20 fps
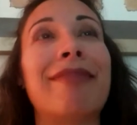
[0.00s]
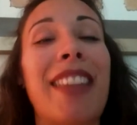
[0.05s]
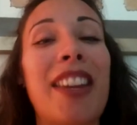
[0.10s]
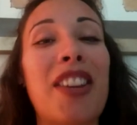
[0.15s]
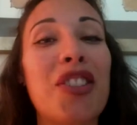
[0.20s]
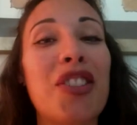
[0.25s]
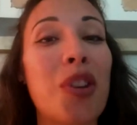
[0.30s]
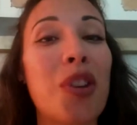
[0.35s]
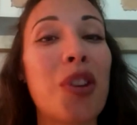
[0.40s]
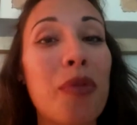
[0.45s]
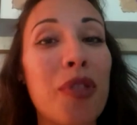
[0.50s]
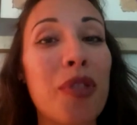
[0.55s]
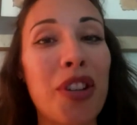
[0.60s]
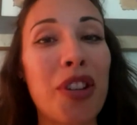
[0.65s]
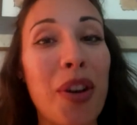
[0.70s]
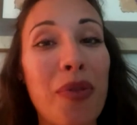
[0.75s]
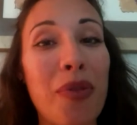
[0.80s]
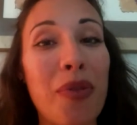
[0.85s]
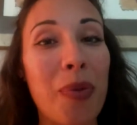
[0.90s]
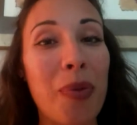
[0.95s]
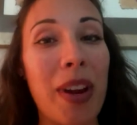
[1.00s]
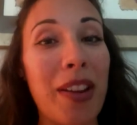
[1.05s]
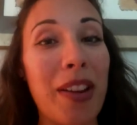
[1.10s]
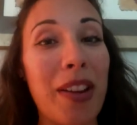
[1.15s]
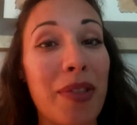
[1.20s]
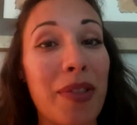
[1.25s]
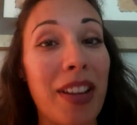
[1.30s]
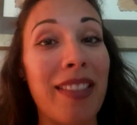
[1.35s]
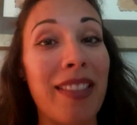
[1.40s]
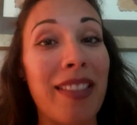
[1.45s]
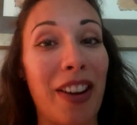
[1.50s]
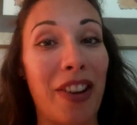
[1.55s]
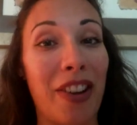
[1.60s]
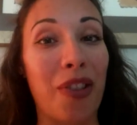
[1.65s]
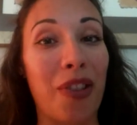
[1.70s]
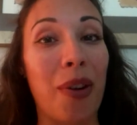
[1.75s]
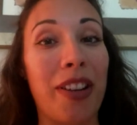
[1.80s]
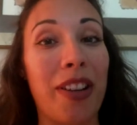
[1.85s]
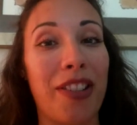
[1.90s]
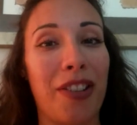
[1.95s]
just don't turn out the way you think they are
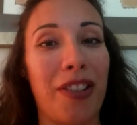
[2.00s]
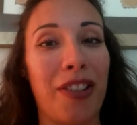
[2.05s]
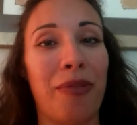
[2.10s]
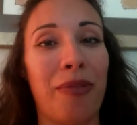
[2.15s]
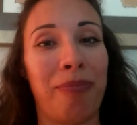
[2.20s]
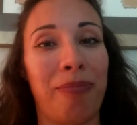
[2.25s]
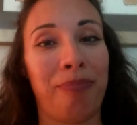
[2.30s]
going to.